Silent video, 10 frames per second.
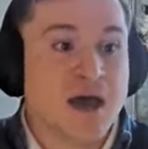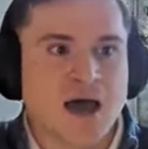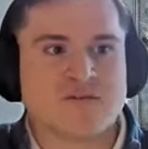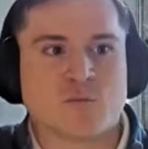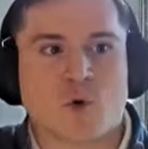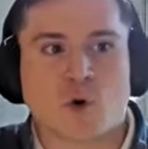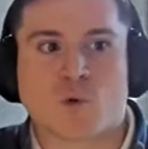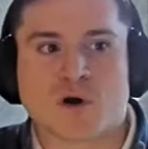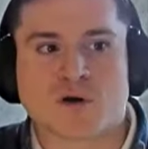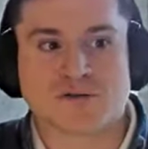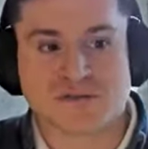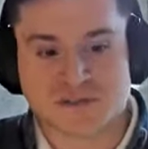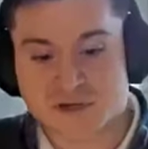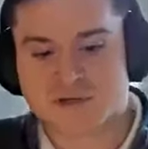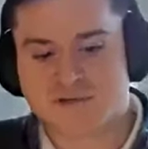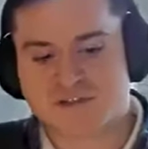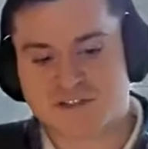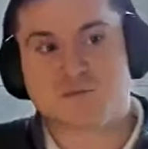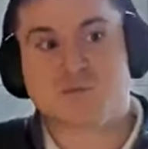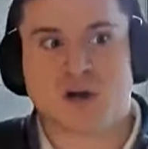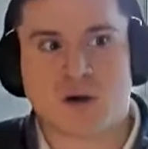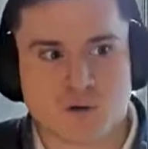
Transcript: having more workers to split